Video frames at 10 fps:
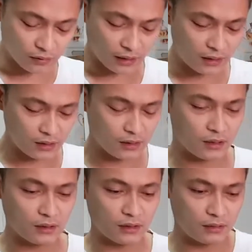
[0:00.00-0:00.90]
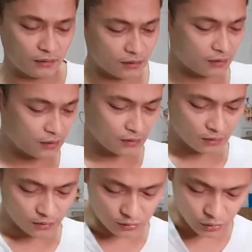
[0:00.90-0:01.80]
Okay, then
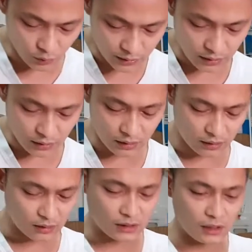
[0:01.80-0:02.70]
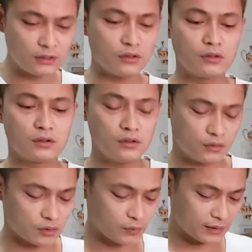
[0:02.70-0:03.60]
throw it, and then this edge
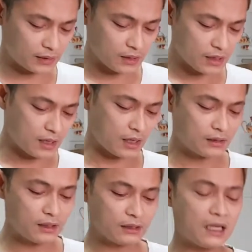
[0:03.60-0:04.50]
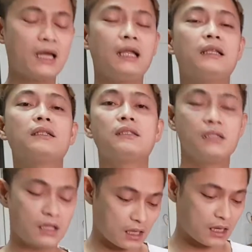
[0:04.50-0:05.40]
also throw it, and then cut it.
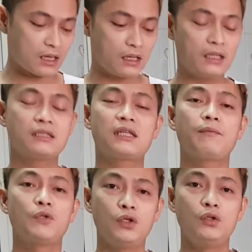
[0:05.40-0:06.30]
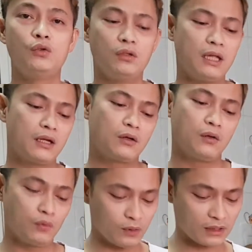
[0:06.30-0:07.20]
It's up to you, like
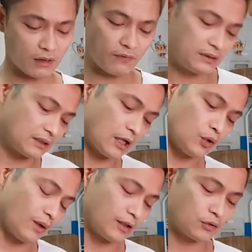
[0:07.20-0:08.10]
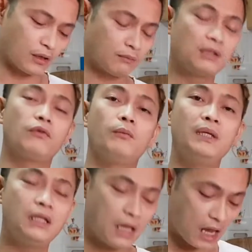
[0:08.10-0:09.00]
whatever style you wanted to cut. But
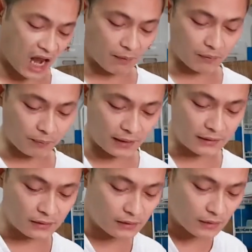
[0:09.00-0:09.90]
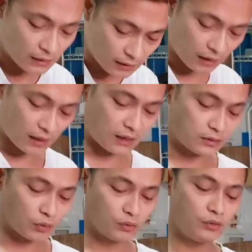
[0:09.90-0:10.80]
for me, I prepared,
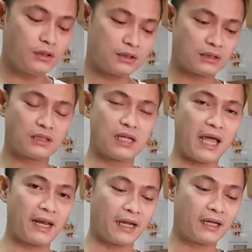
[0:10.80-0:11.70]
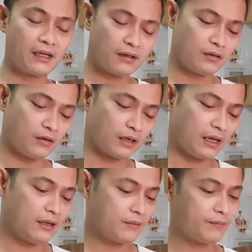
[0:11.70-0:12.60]
I told you, sliding.
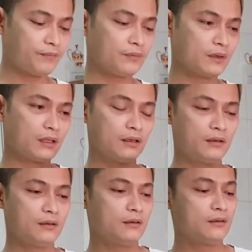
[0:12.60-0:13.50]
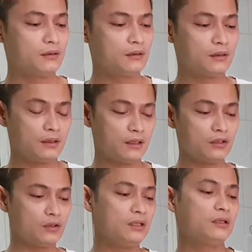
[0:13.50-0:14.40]
Okay, and
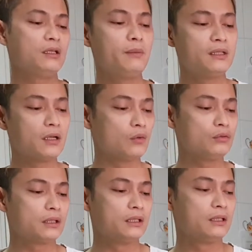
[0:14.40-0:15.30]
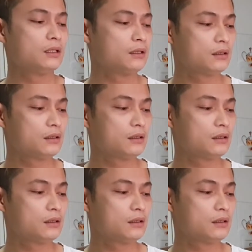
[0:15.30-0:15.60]
then in the middle only.